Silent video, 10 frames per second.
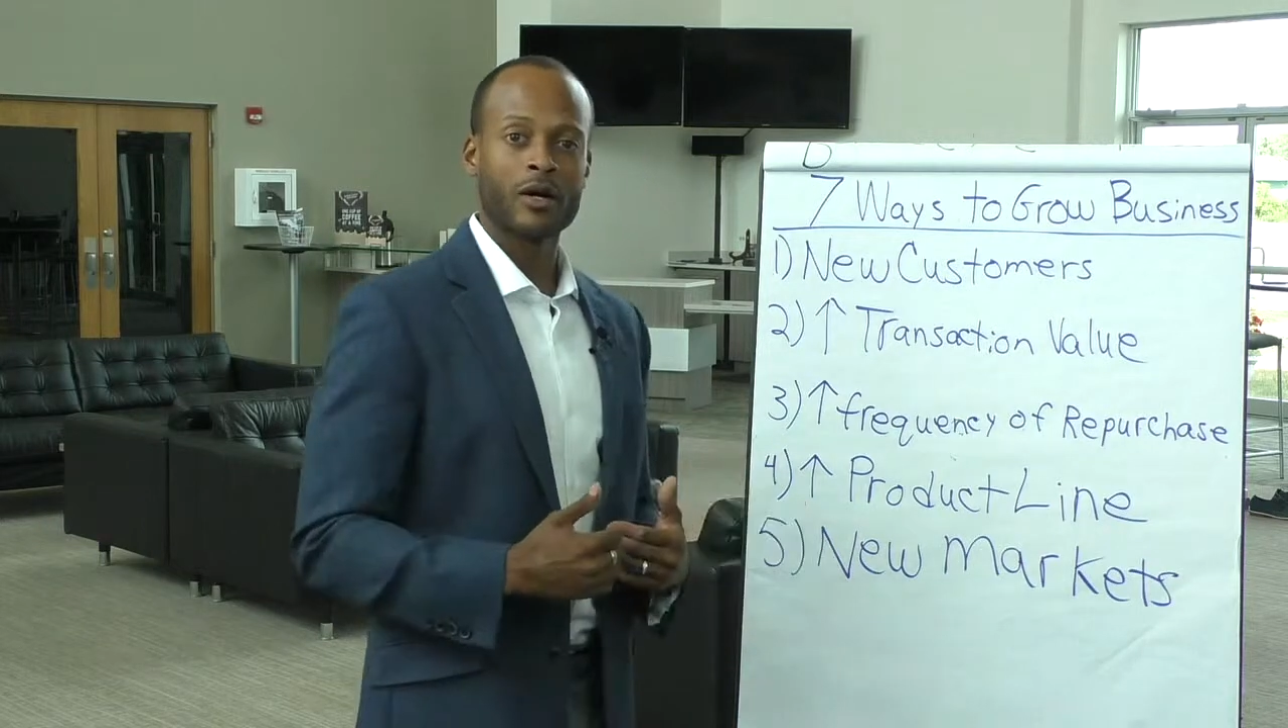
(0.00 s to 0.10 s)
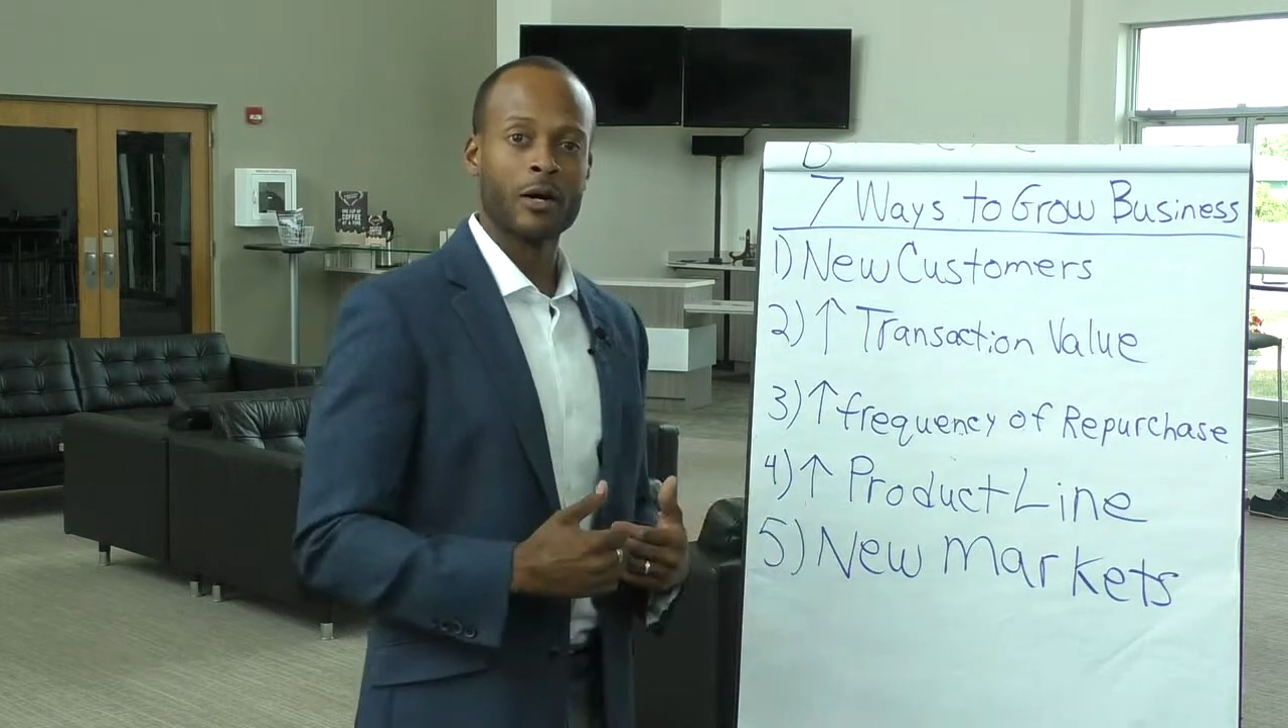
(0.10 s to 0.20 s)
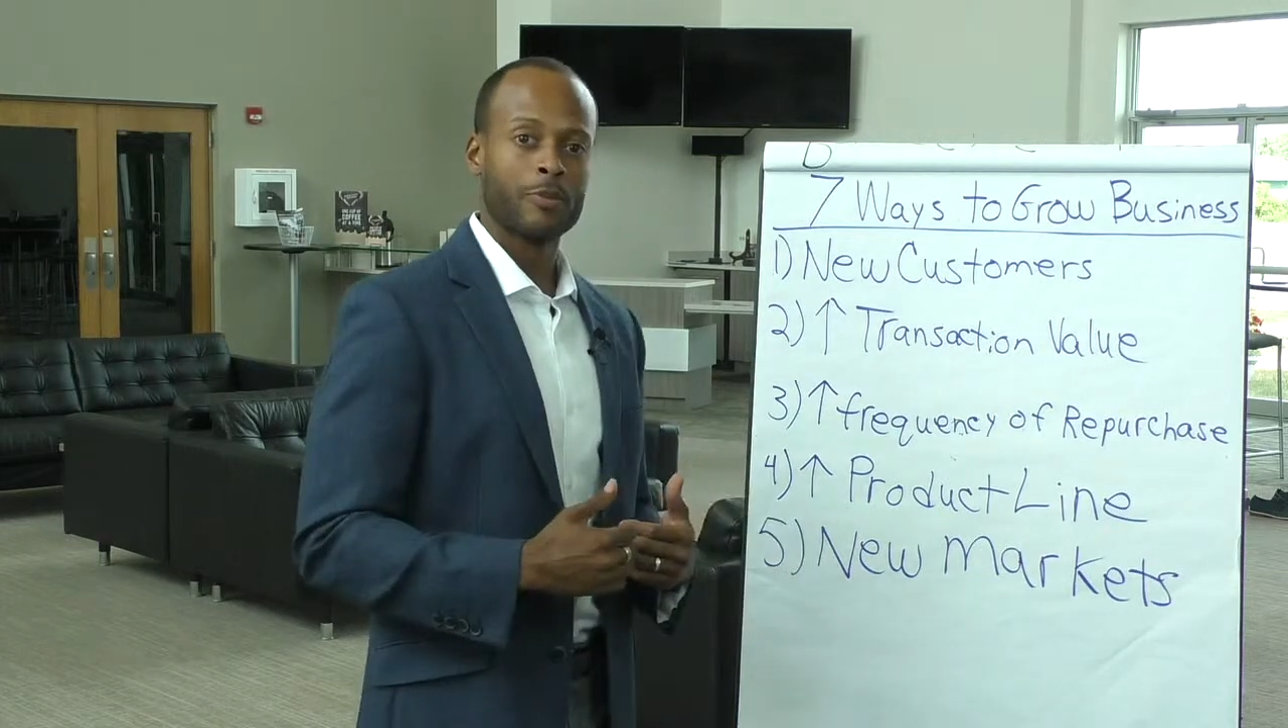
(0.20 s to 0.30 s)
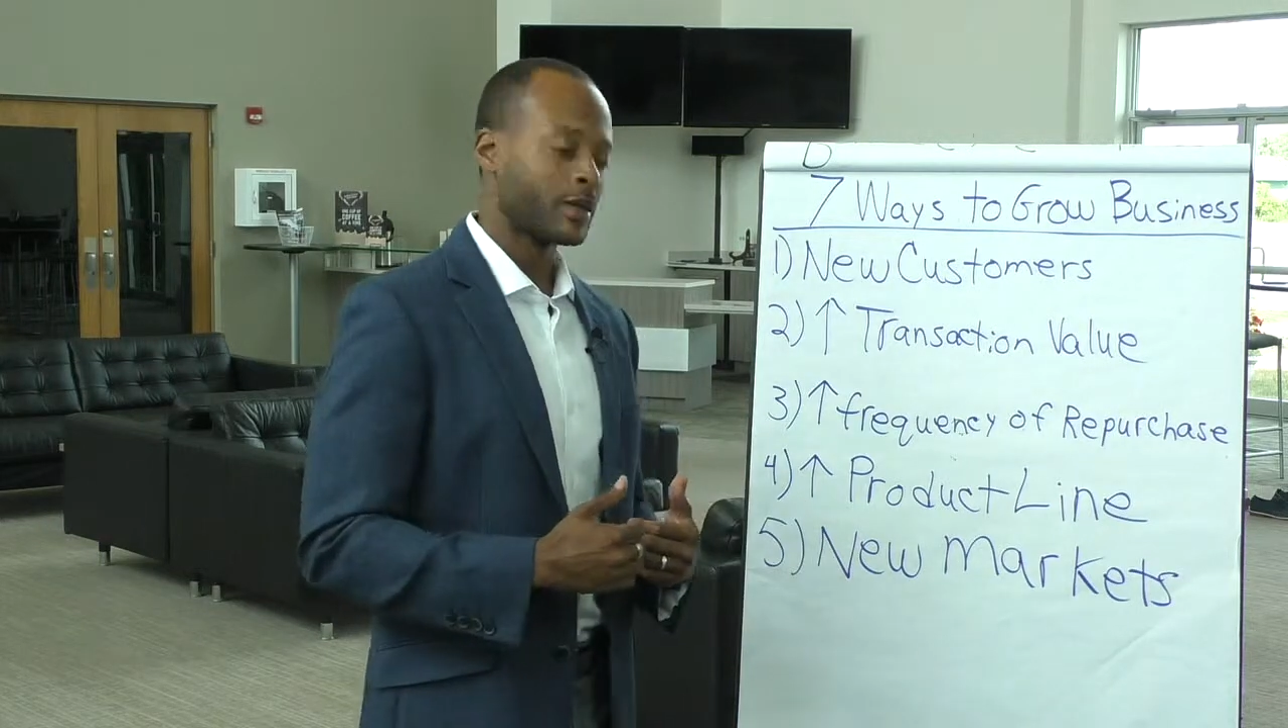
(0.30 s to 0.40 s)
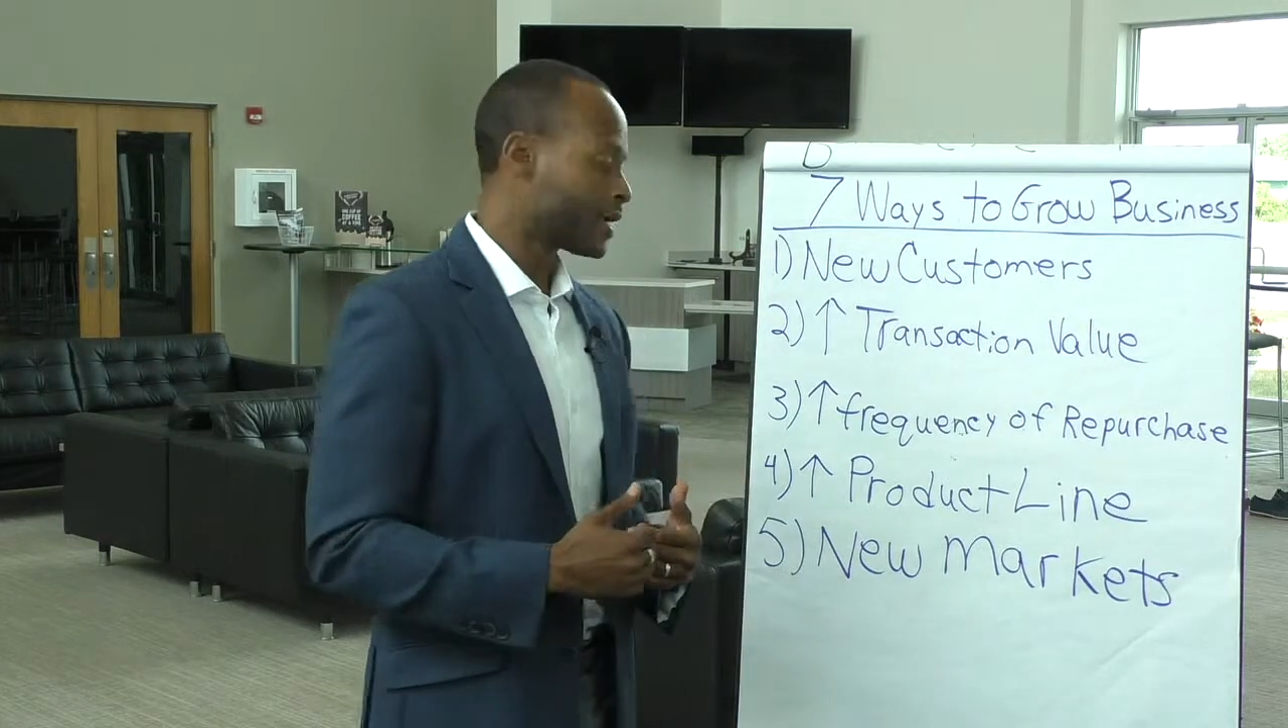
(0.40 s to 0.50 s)

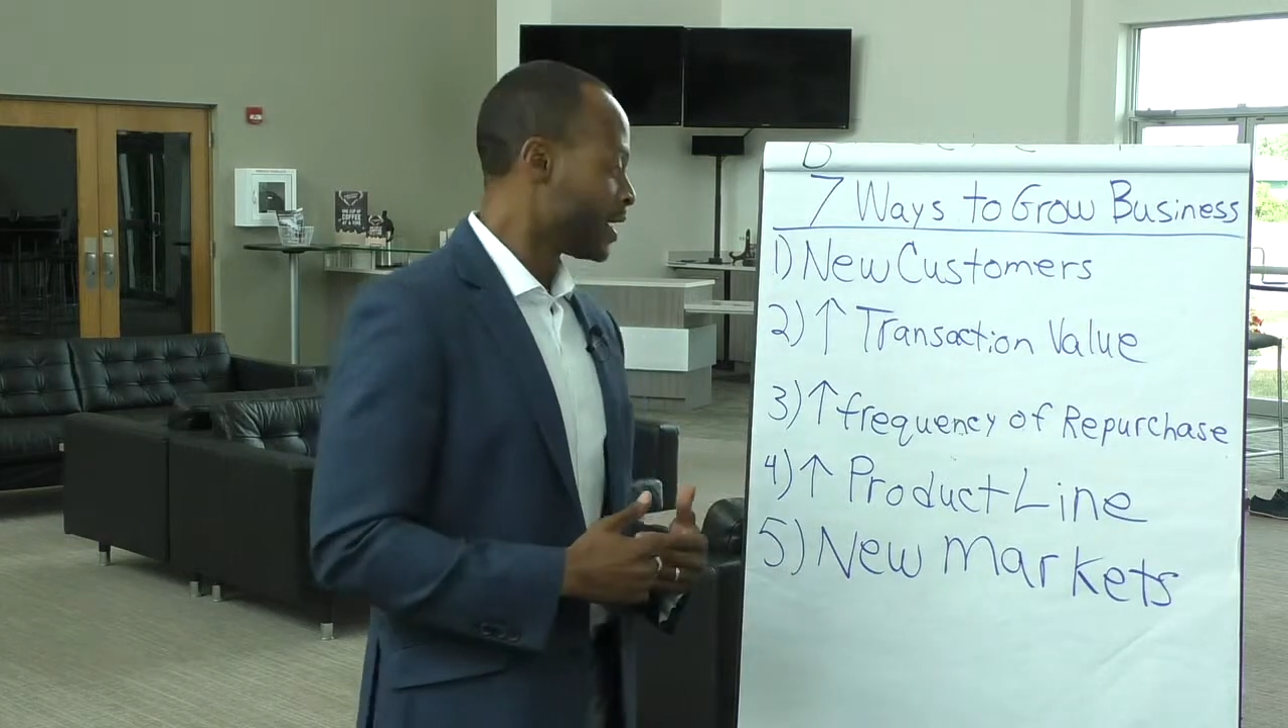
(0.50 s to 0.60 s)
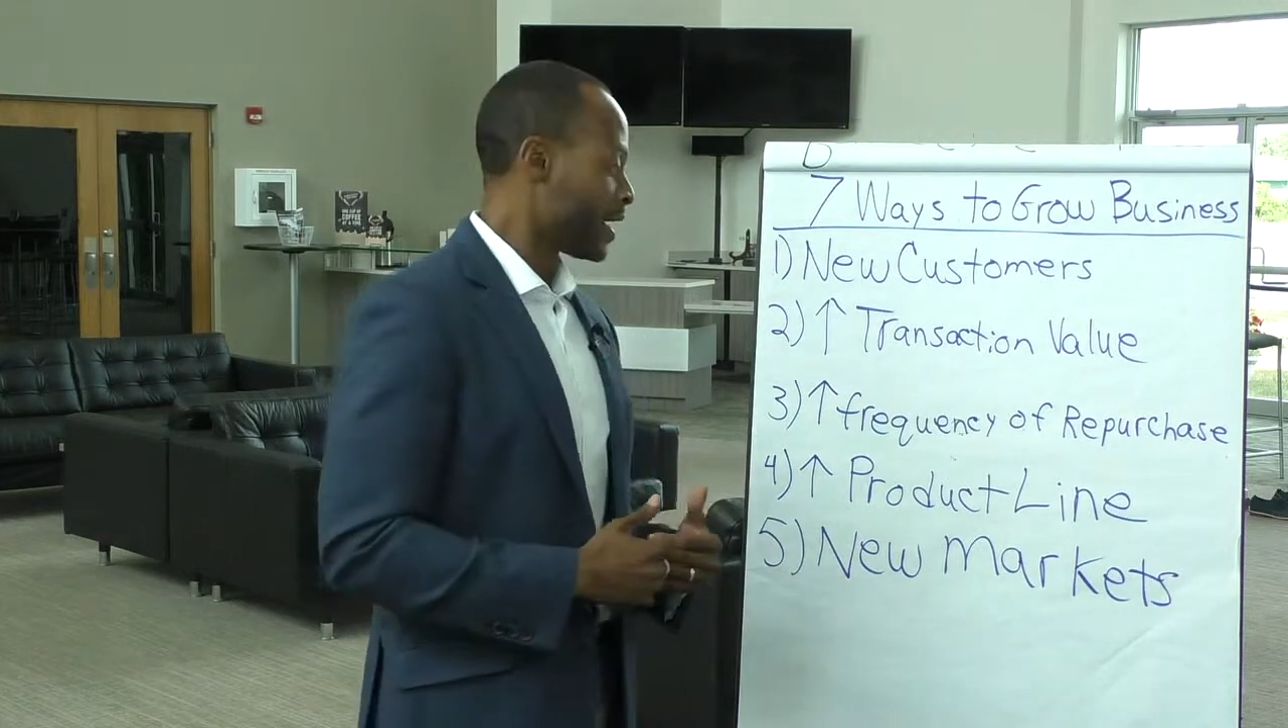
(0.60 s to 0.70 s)
company